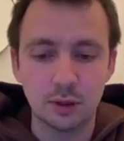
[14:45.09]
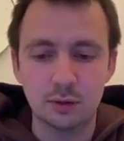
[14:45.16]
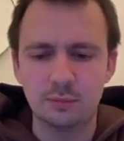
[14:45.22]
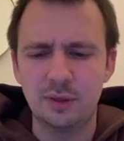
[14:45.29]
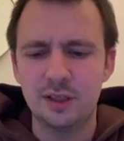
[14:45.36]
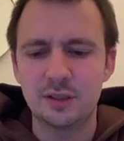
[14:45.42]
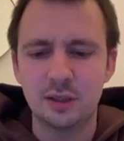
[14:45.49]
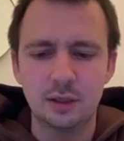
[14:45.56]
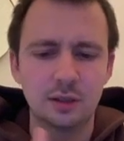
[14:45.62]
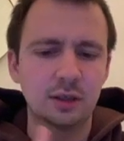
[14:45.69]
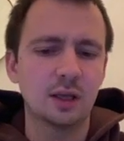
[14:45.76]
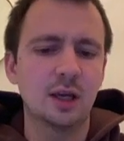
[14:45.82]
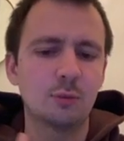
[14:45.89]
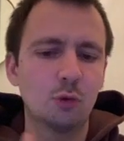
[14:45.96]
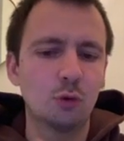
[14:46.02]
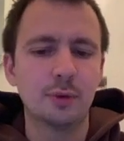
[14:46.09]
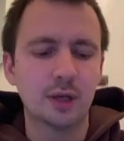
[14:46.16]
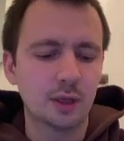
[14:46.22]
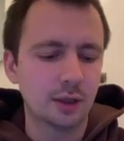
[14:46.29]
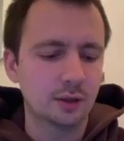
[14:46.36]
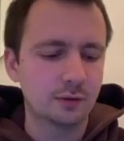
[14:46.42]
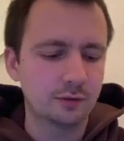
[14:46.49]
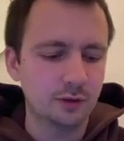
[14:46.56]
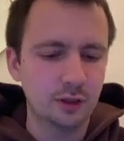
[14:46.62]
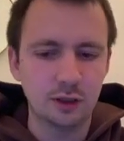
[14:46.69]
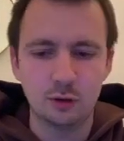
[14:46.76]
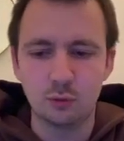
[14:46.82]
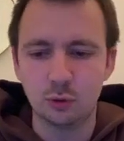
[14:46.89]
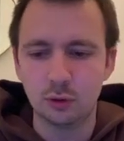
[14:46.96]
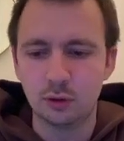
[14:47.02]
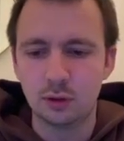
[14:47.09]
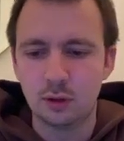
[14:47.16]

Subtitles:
and basically the game will be kind of equal.